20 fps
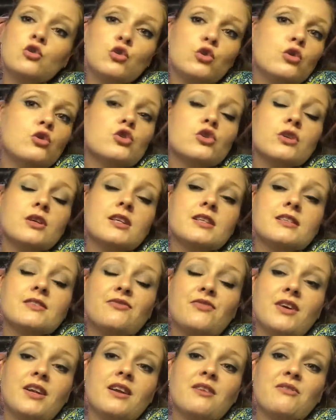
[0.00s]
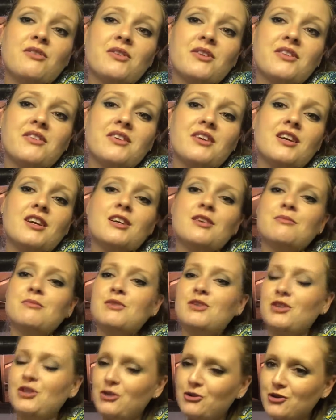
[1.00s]
usually it's fitting for the
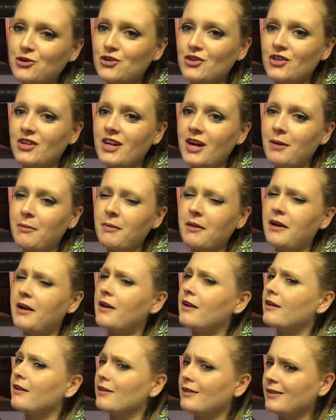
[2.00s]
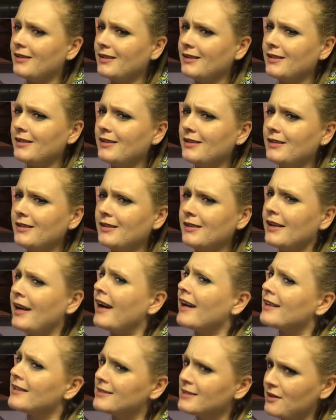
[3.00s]
theme. Usually I'm like,
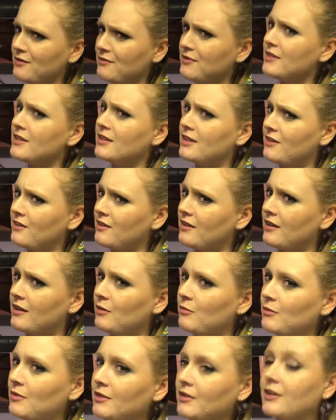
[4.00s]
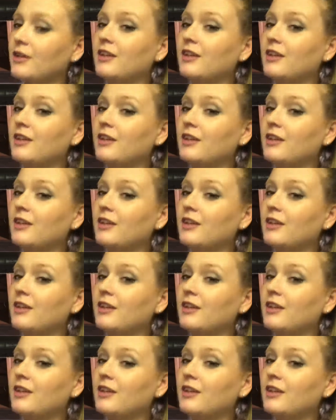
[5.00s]
how does that fit in the theme?